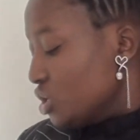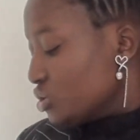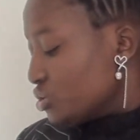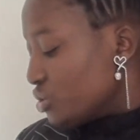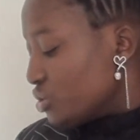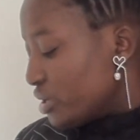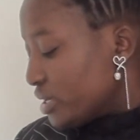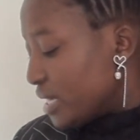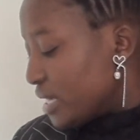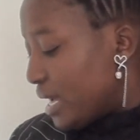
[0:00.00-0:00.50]

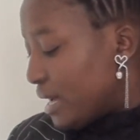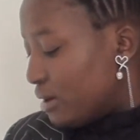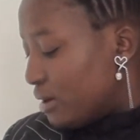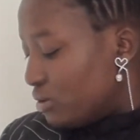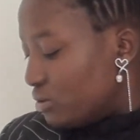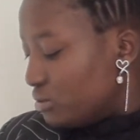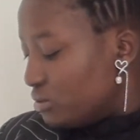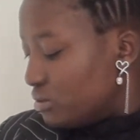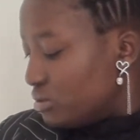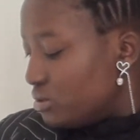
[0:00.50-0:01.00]
so
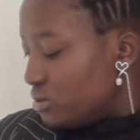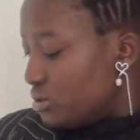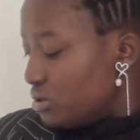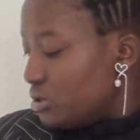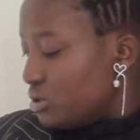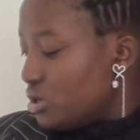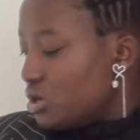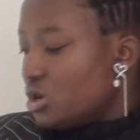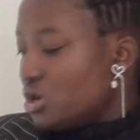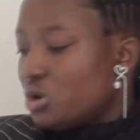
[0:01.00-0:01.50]
now
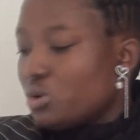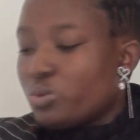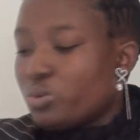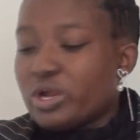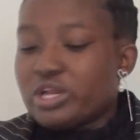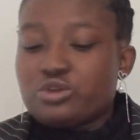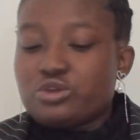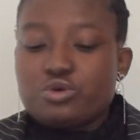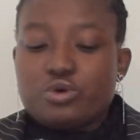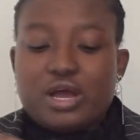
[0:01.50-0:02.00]

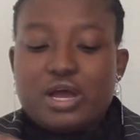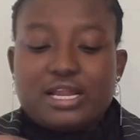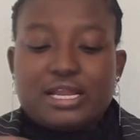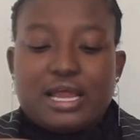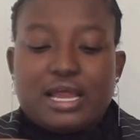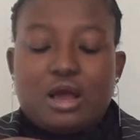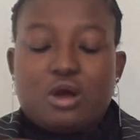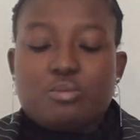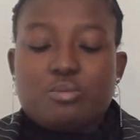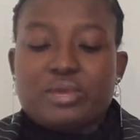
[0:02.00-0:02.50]
when you are
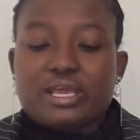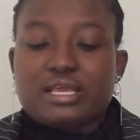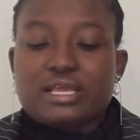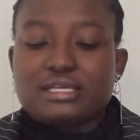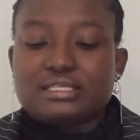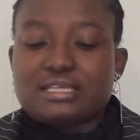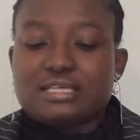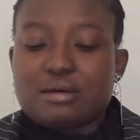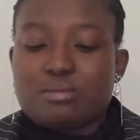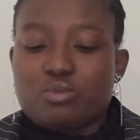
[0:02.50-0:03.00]
now
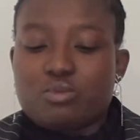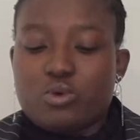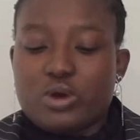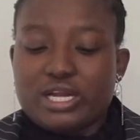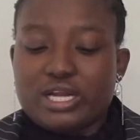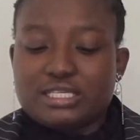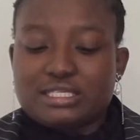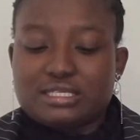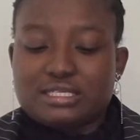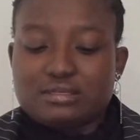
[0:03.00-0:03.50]
making some
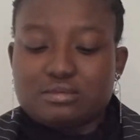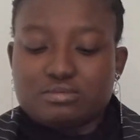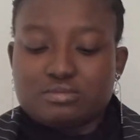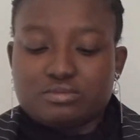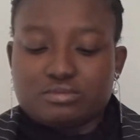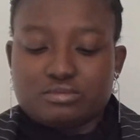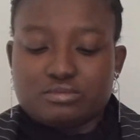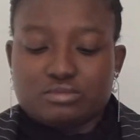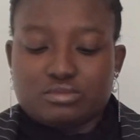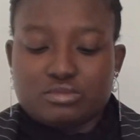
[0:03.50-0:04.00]
words
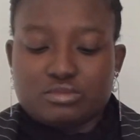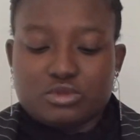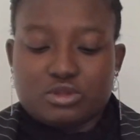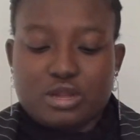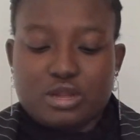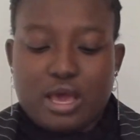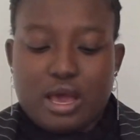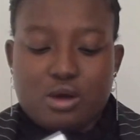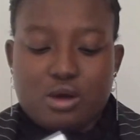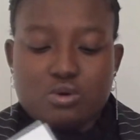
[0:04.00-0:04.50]

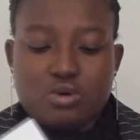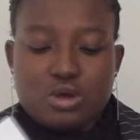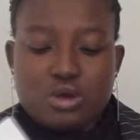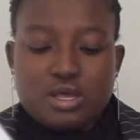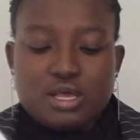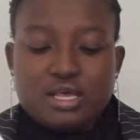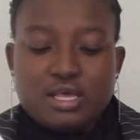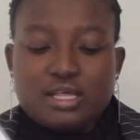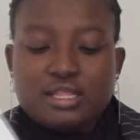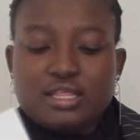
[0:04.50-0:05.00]
now
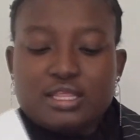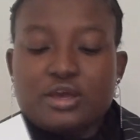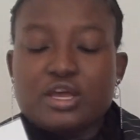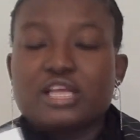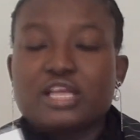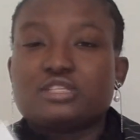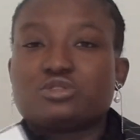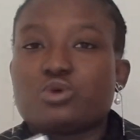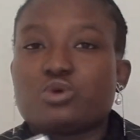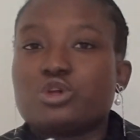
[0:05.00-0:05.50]

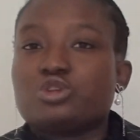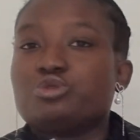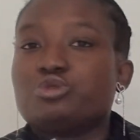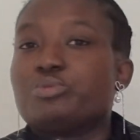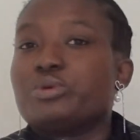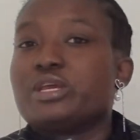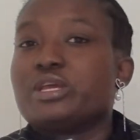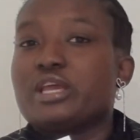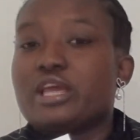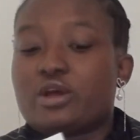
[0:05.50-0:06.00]
there is going to
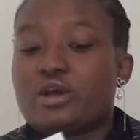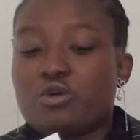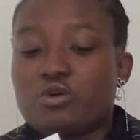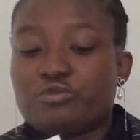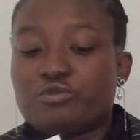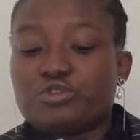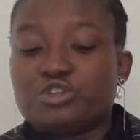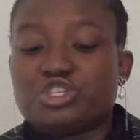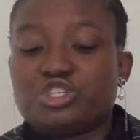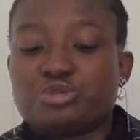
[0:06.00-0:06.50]
be a
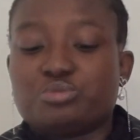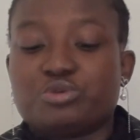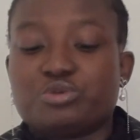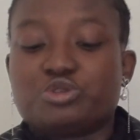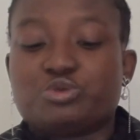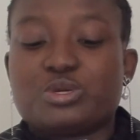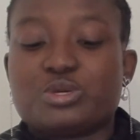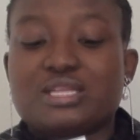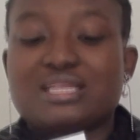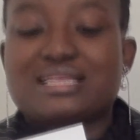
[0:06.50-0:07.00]
confusion
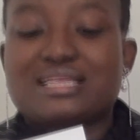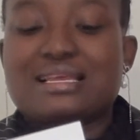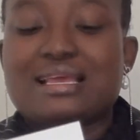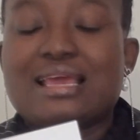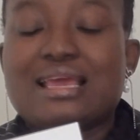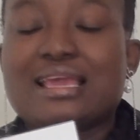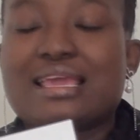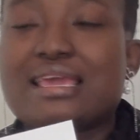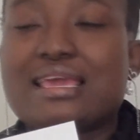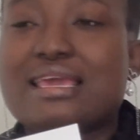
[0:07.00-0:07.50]
between
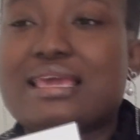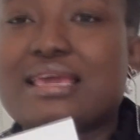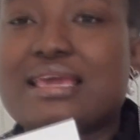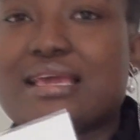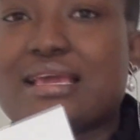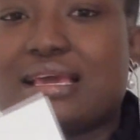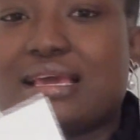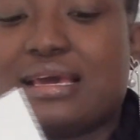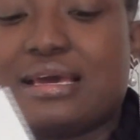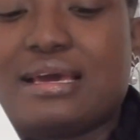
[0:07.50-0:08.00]

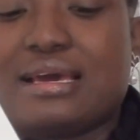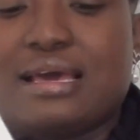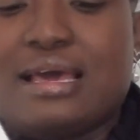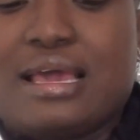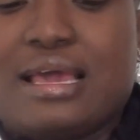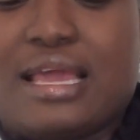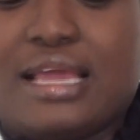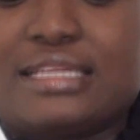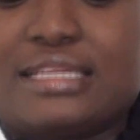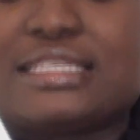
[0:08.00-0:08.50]
kicking
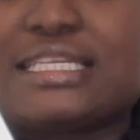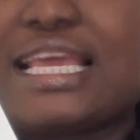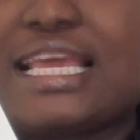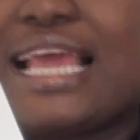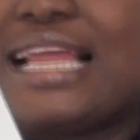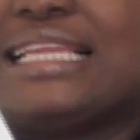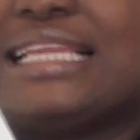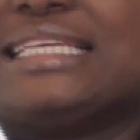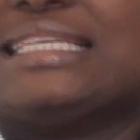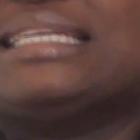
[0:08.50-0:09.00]
and
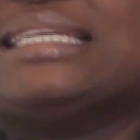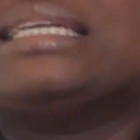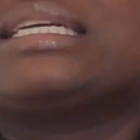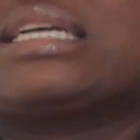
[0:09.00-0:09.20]
curly